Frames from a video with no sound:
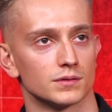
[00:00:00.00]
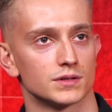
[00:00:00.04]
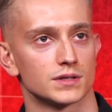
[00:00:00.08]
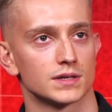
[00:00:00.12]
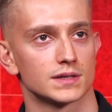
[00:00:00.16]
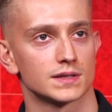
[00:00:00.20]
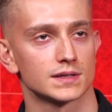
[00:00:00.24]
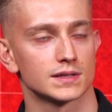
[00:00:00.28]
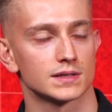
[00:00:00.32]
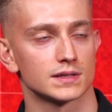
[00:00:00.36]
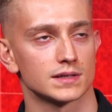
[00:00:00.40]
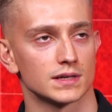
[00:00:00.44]

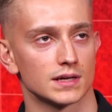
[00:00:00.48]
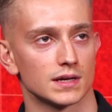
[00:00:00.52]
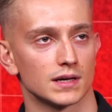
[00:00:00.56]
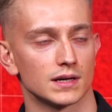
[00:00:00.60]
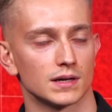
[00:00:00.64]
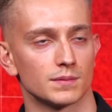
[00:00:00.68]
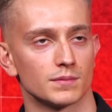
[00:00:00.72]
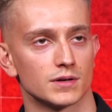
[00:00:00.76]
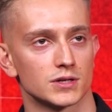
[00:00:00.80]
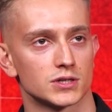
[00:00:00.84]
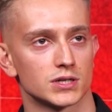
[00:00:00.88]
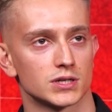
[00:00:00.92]
just
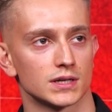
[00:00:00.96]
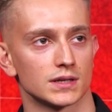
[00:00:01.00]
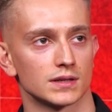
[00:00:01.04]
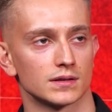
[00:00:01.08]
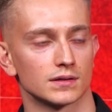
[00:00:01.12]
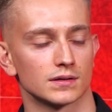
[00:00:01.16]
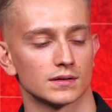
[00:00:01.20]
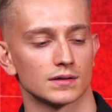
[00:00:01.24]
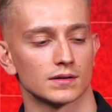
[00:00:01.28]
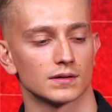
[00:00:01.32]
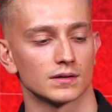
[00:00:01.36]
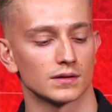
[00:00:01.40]

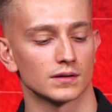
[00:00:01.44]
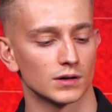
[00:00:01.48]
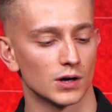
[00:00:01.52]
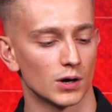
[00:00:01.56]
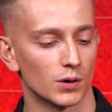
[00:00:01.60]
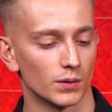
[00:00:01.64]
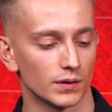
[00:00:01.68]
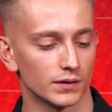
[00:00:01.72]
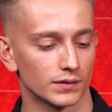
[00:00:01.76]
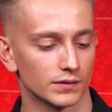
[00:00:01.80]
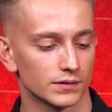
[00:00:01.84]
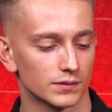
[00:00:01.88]
imagine
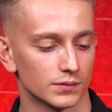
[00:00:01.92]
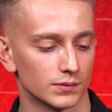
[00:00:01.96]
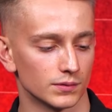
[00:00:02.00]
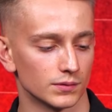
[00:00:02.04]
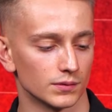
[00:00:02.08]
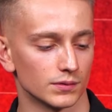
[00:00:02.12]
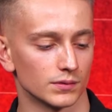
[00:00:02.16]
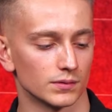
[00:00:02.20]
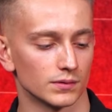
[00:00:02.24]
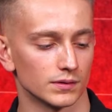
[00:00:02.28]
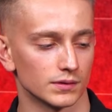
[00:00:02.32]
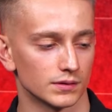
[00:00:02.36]
going
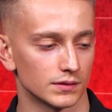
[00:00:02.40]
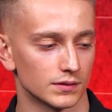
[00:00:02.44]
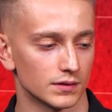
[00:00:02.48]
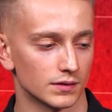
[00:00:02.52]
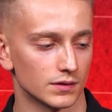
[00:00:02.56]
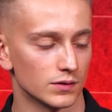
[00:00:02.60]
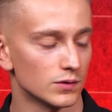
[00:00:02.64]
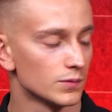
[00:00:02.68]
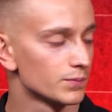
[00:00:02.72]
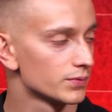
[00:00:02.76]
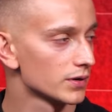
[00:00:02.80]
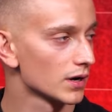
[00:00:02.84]
to
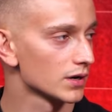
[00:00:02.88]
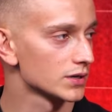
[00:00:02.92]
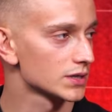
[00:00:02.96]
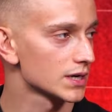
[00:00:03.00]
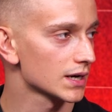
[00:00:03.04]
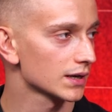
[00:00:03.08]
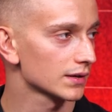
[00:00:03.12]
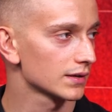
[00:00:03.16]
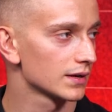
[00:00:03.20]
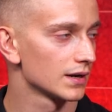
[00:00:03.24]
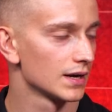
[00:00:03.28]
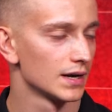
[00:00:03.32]
the new
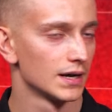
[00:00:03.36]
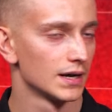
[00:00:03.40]
project.